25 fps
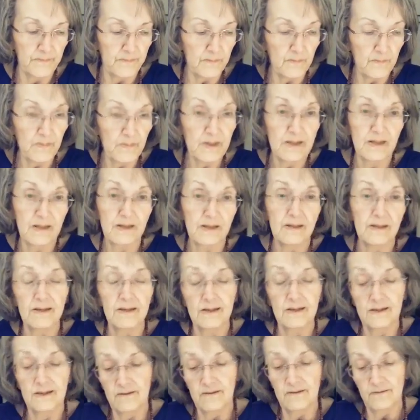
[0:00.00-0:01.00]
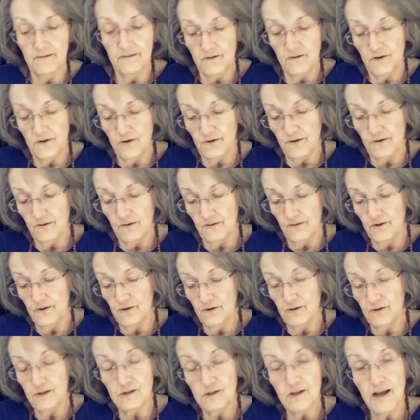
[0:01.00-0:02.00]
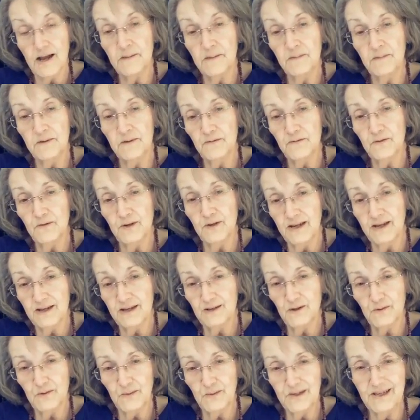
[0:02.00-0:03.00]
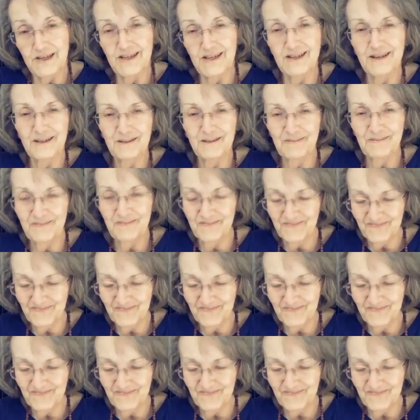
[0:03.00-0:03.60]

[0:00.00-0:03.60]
But then your assignment for next week,